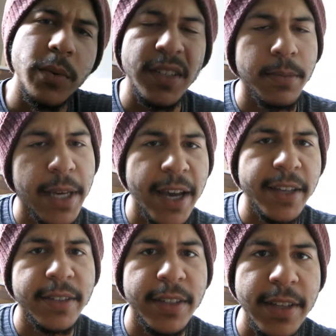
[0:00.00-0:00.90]
what's up
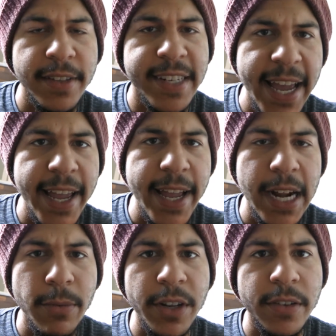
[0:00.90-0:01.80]
guys? Today
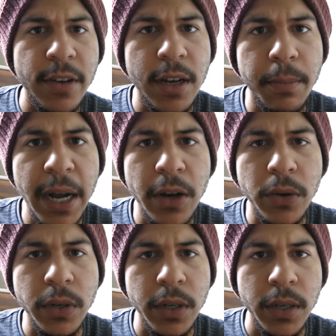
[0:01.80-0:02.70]
I want to talk
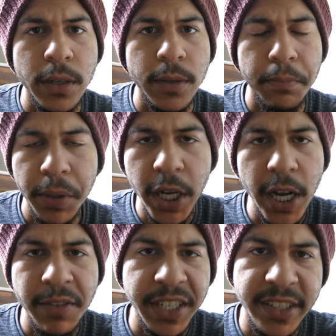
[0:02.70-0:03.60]
about book
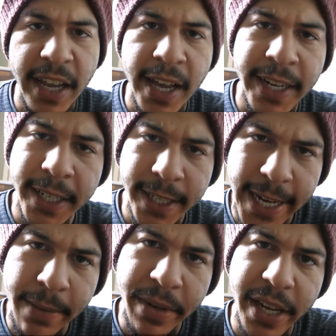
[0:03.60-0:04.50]
cover design,
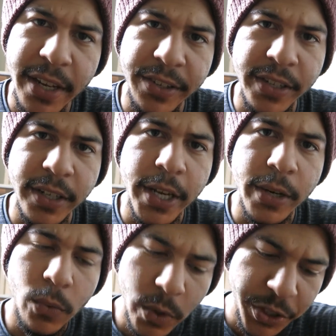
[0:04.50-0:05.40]
domination,
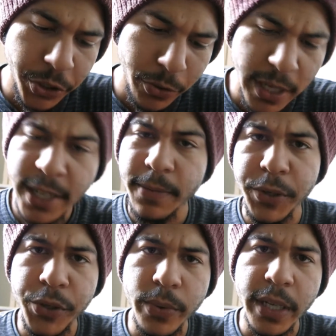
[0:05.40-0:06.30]
and what you need to be
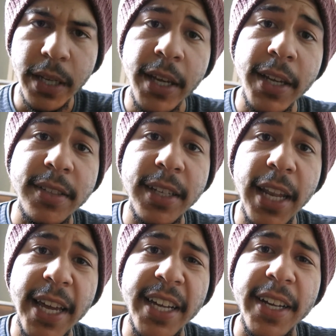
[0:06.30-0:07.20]
doing
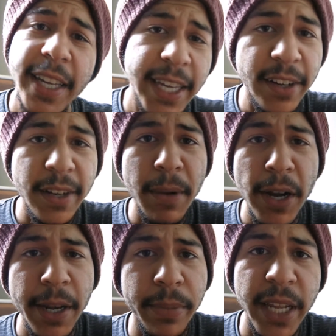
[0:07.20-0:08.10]
to get on the
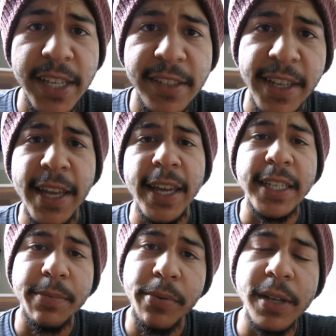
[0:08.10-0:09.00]
marketplace
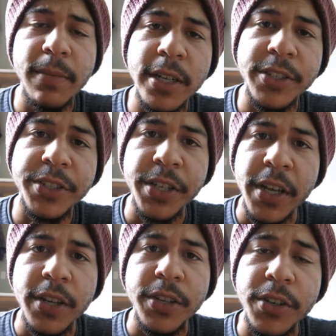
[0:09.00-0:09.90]
and to pretty much
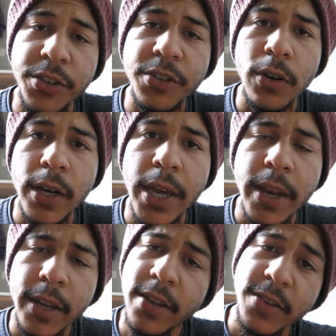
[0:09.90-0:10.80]
destroy
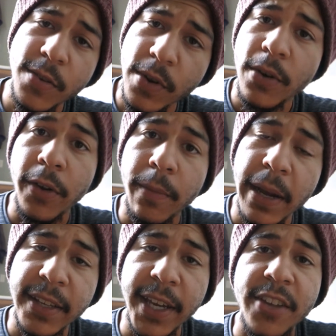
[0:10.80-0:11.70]
it, because you know you're
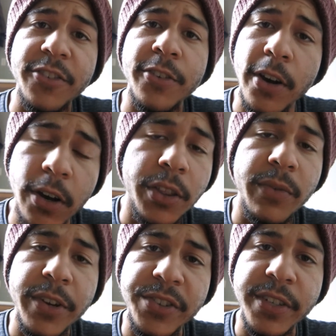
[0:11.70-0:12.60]
about to catch all the
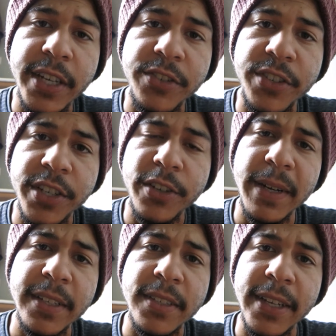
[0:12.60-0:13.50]
readers' attention and you're
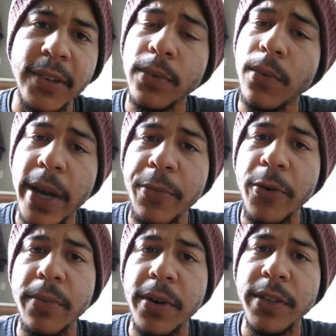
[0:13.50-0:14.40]
about to sell way
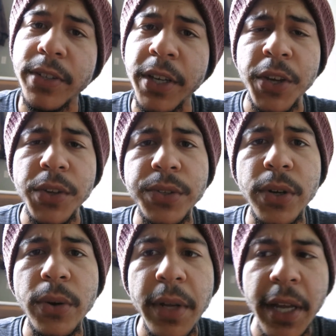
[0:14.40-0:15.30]
more books.
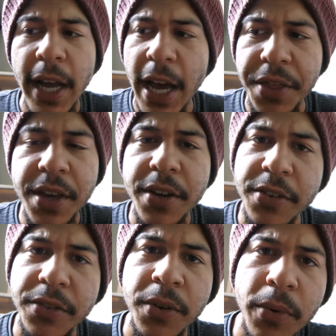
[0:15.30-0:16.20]
So I think
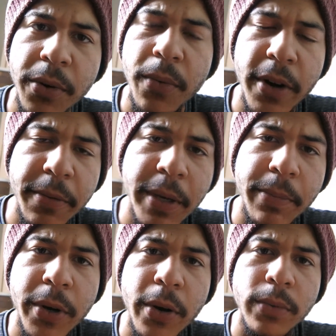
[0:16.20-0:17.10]
here's where
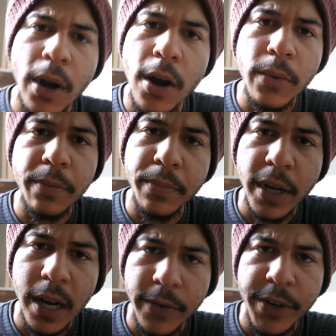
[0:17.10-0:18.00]
people go wrong with book
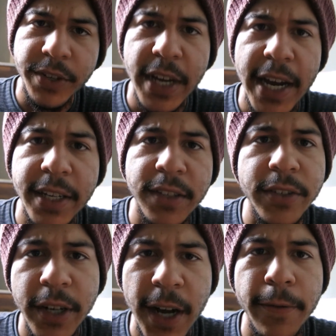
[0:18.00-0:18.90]
cover design is
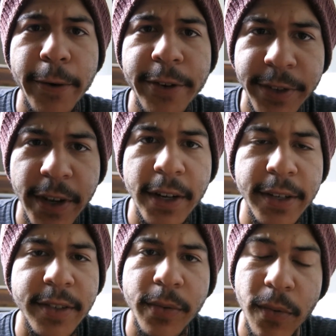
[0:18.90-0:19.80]
their cover
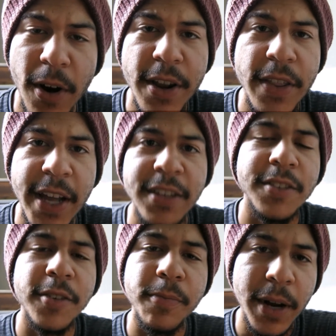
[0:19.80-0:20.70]
sucks. One,
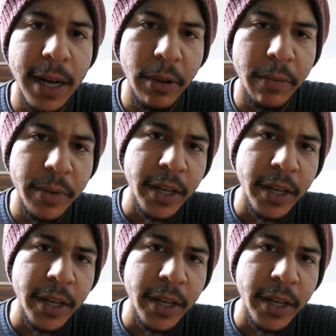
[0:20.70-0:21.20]
that's your problem.